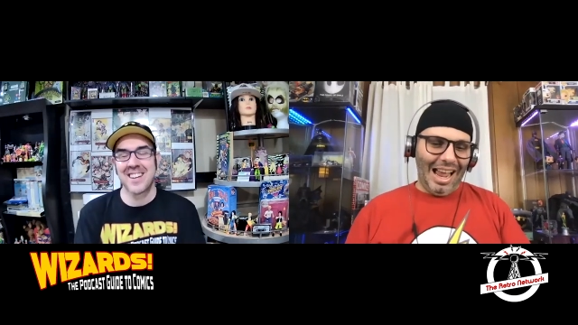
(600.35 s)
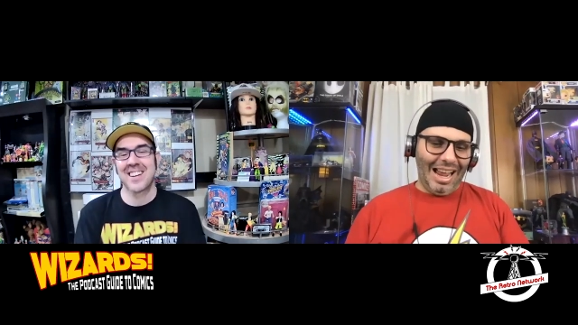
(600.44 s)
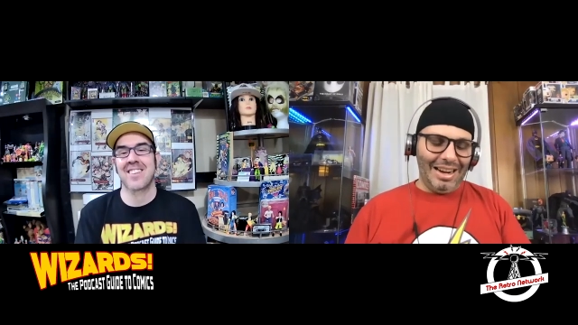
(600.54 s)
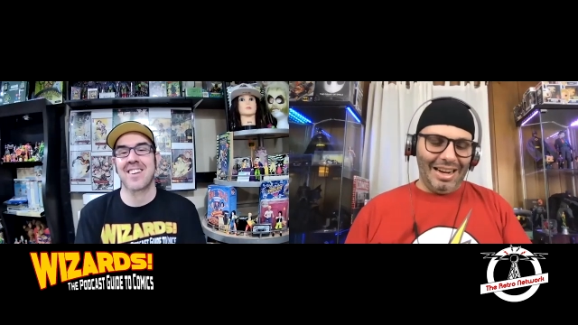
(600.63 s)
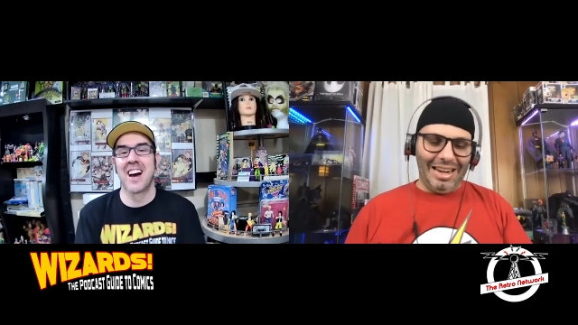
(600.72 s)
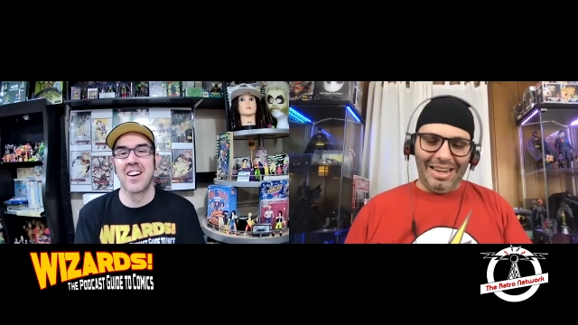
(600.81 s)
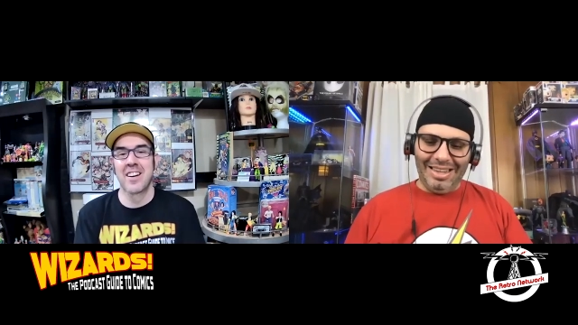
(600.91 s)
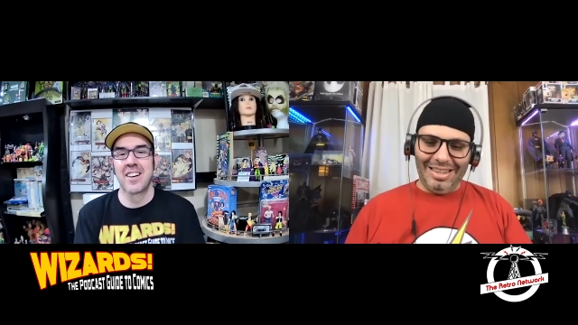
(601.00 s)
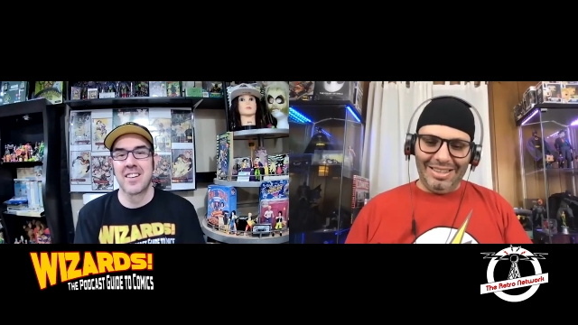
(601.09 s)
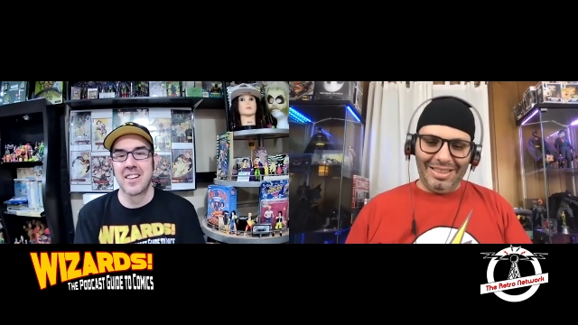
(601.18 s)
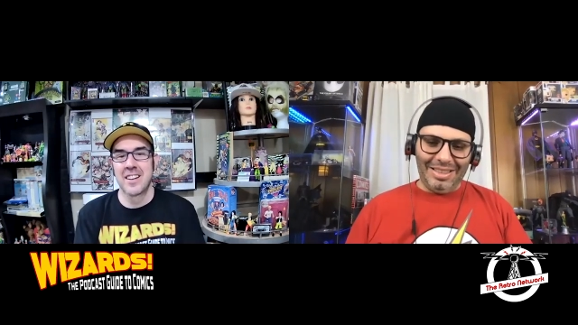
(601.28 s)
Speaker 1: Wow.
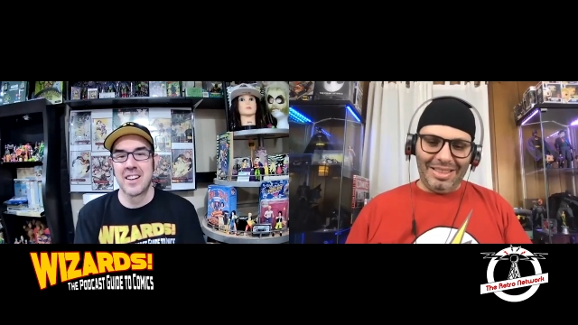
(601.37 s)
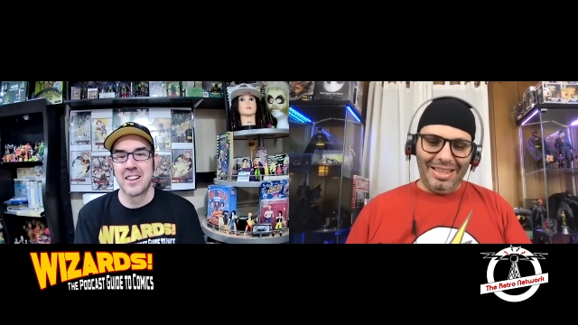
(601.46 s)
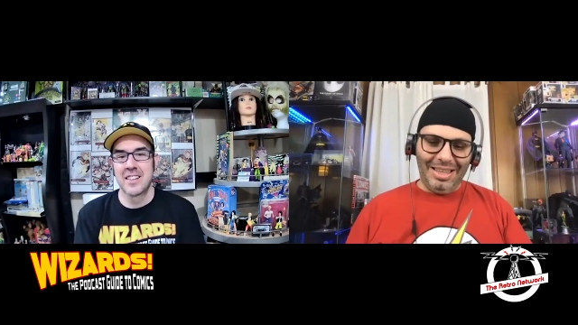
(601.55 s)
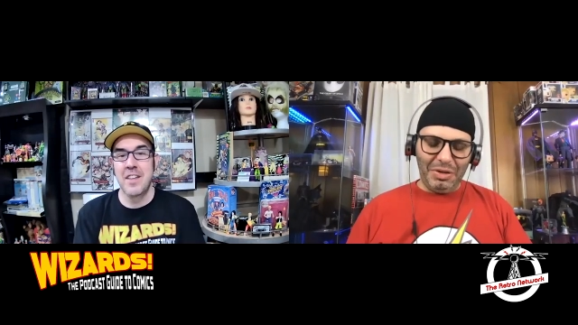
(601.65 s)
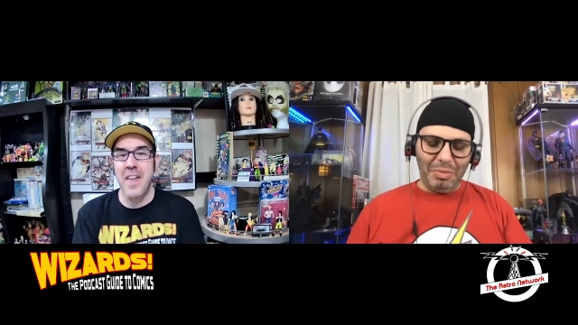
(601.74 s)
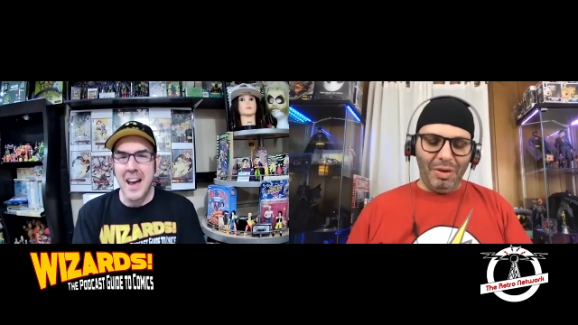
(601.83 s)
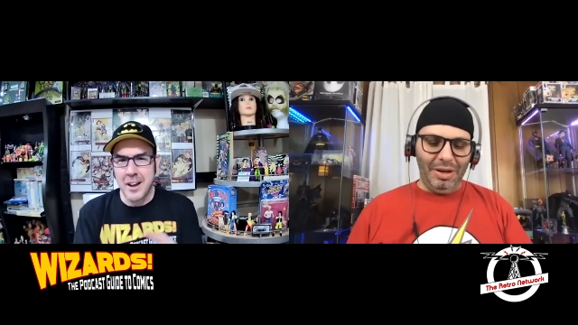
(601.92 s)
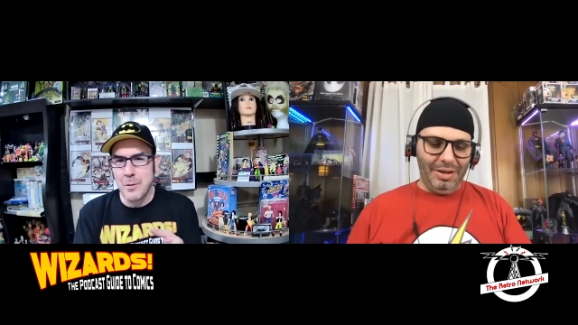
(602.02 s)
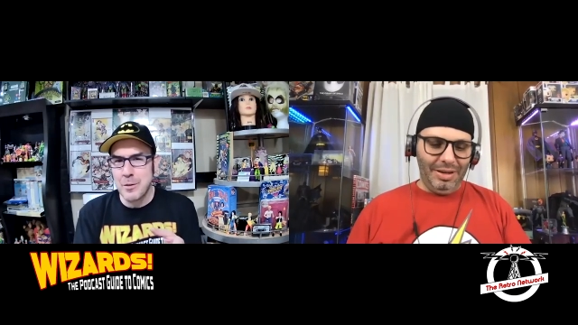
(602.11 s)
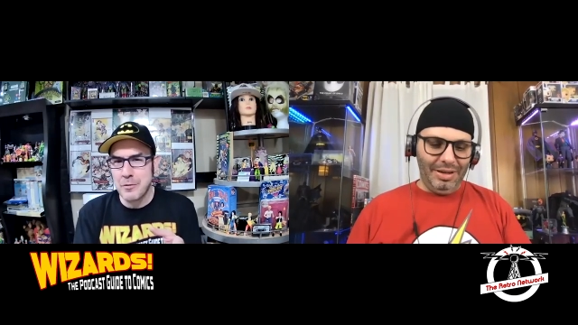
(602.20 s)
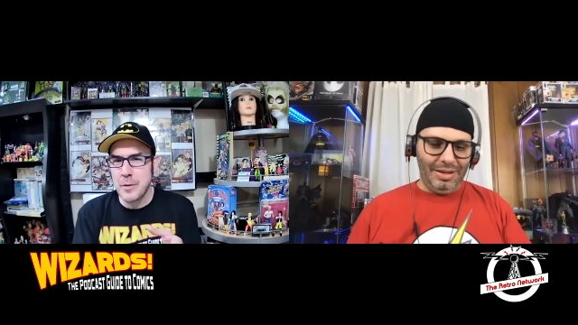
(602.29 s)
This
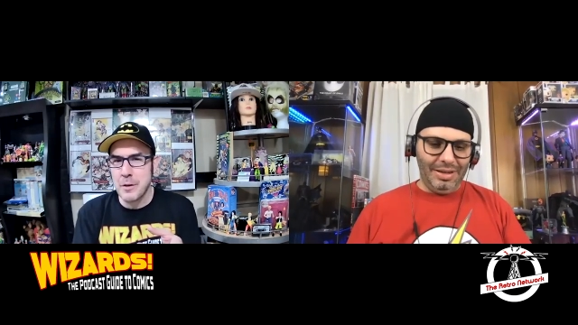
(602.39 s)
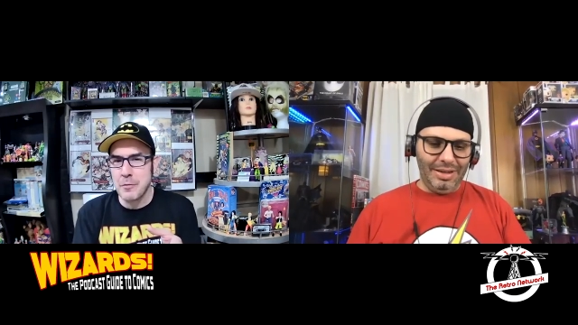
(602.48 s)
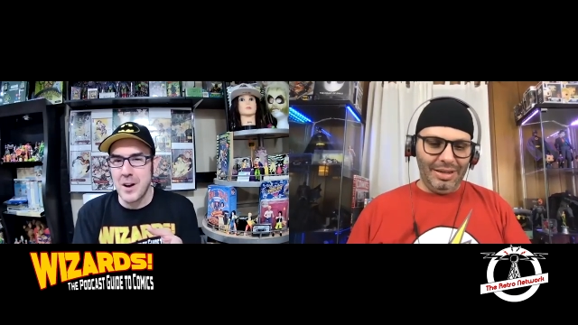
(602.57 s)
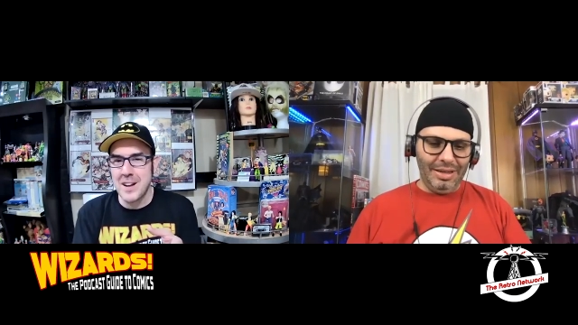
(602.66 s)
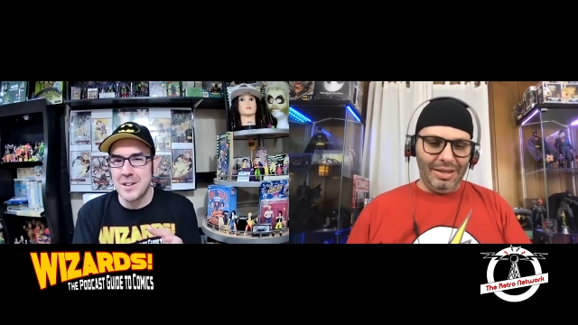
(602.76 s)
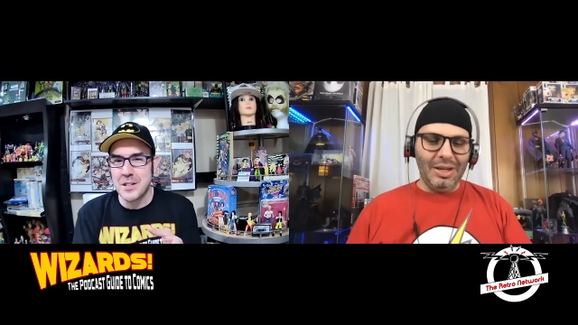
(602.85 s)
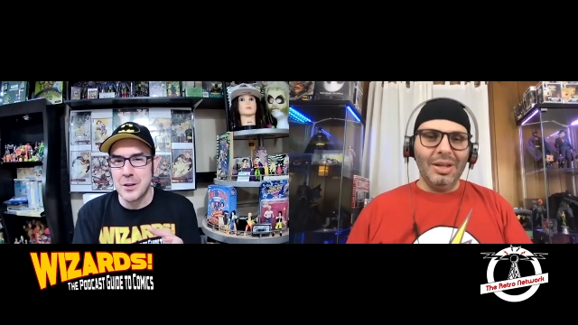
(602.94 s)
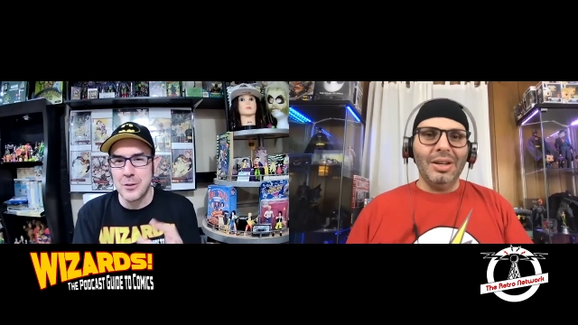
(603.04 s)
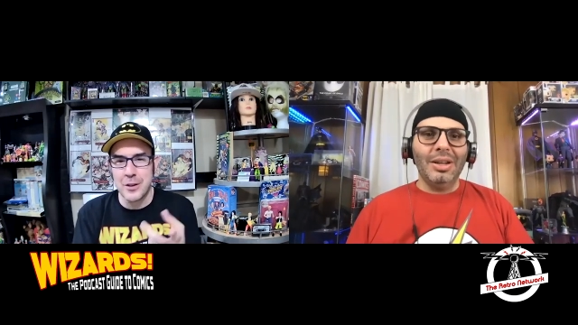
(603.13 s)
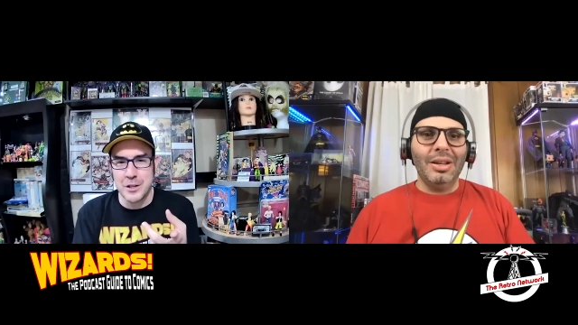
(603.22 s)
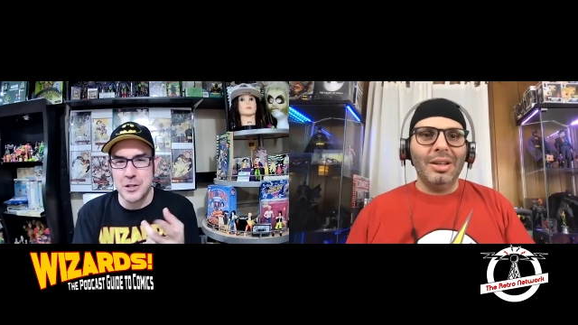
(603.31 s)
one. Read too,
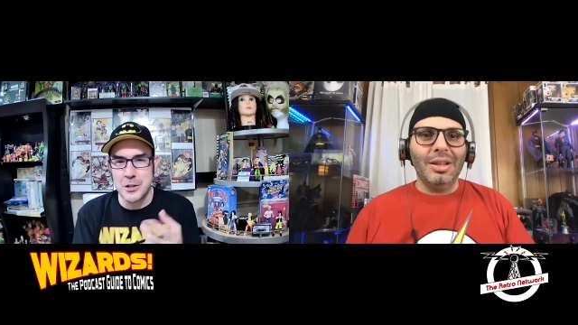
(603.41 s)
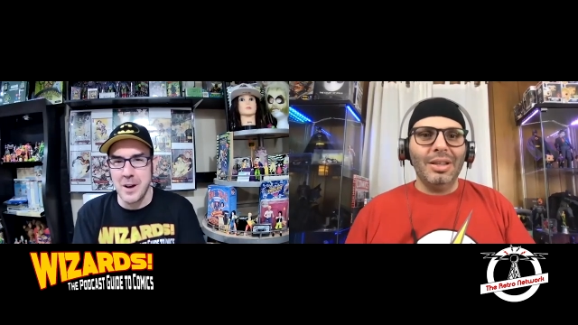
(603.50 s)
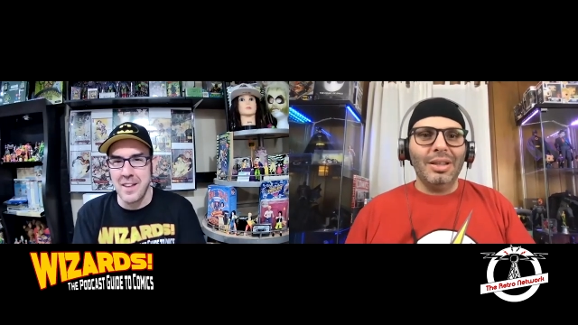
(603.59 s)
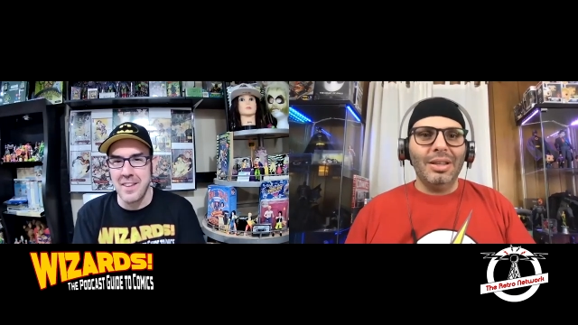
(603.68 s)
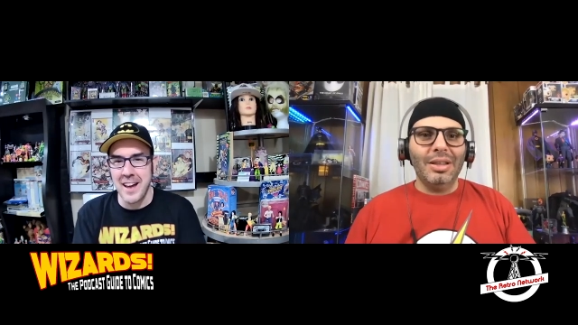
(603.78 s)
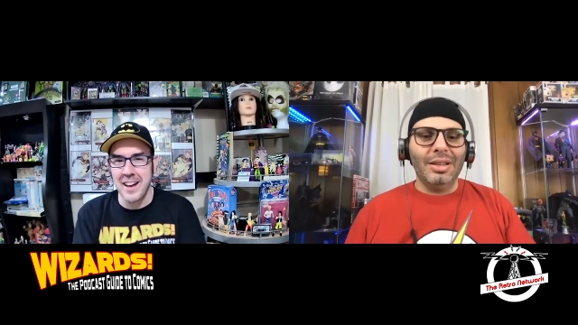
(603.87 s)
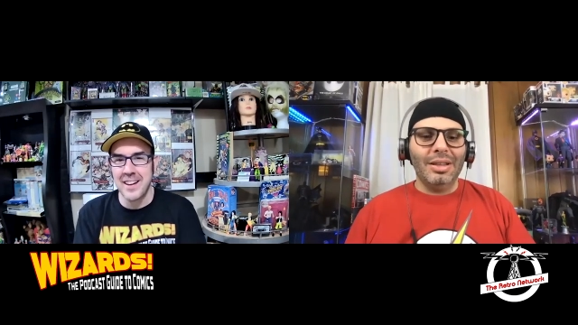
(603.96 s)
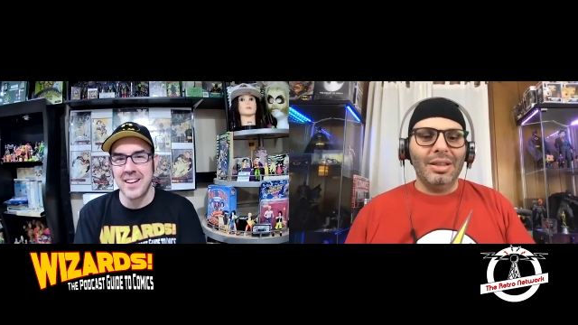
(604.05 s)
or did you buy that?